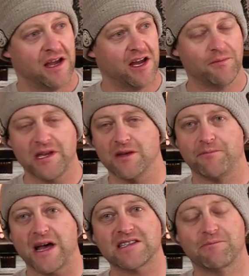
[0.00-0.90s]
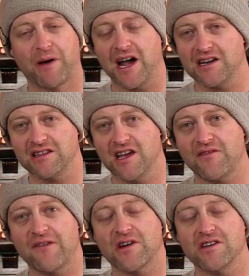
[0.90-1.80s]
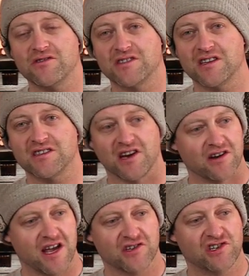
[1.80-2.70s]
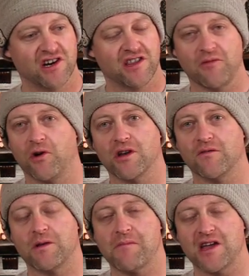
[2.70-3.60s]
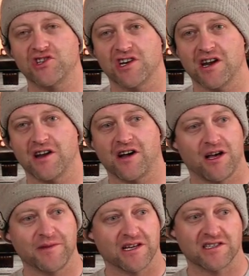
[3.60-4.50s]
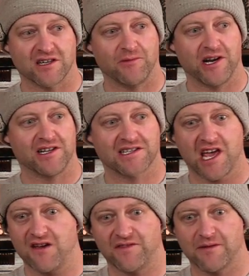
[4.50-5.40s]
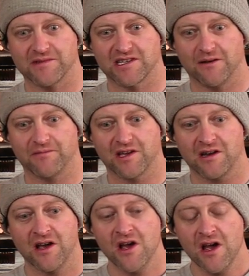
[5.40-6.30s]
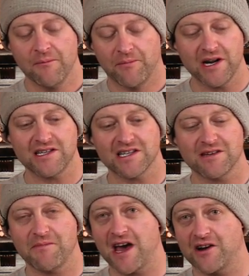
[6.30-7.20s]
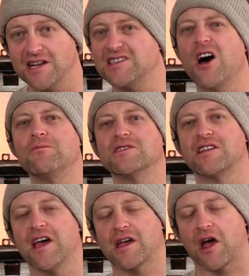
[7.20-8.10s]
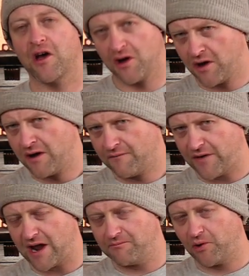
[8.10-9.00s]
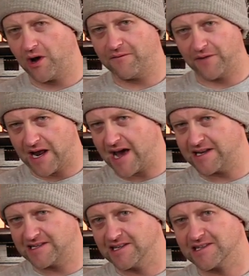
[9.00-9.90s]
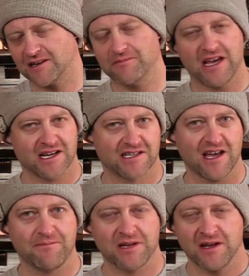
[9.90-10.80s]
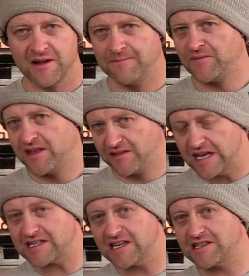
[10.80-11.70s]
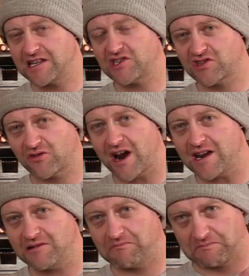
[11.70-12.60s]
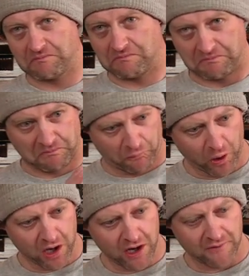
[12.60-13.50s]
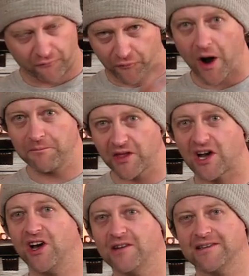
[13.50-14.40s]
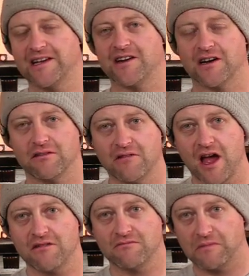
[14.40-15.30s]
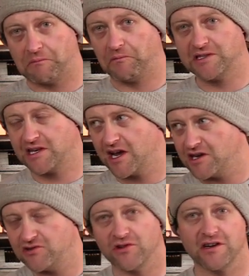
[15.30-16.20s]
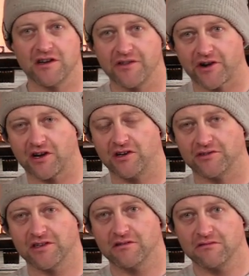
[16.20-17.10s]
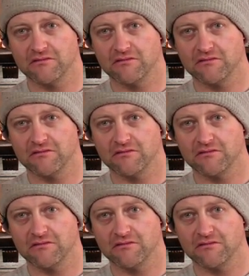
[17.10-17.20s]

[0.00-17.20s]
It'll be the best binding they've ever used this year. Next year, they won't even mention it at all because someone else gave them something. But it doesn't matter. It's almost like fanboy fanaticism, except this is the straight word from the cult leader. And once again, you joined another cult.